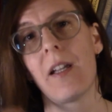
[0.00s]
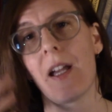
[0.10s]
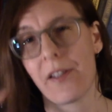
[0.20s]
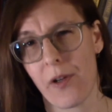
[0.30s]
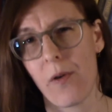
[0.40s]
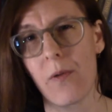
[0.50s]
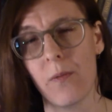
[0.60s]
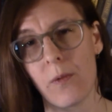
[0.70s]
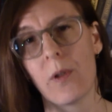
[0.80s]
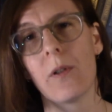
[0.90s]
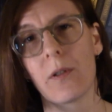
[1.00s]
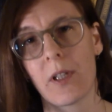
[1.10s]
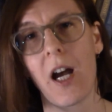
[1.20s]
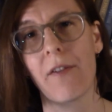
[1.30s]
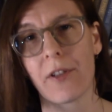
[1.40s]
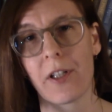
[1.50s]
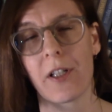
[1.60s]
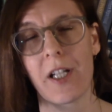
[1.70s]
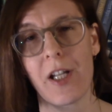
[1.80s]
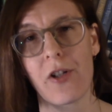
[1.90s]
And so we'll
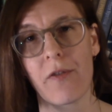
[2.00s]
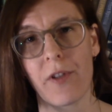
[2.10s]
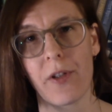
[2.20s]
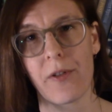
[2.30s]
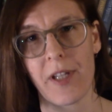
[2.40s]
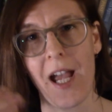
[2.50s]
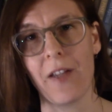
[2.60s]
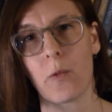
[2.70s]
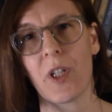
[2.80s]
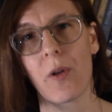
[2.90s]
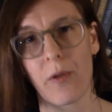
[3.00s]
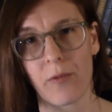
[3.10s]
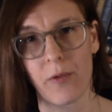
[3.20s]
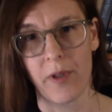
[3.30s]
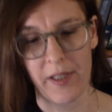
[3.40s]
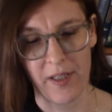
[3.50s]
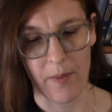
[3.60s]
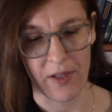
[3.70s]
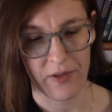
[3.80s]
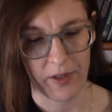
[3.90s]
cover each of those as we go through the
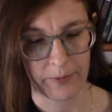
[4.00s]
semester.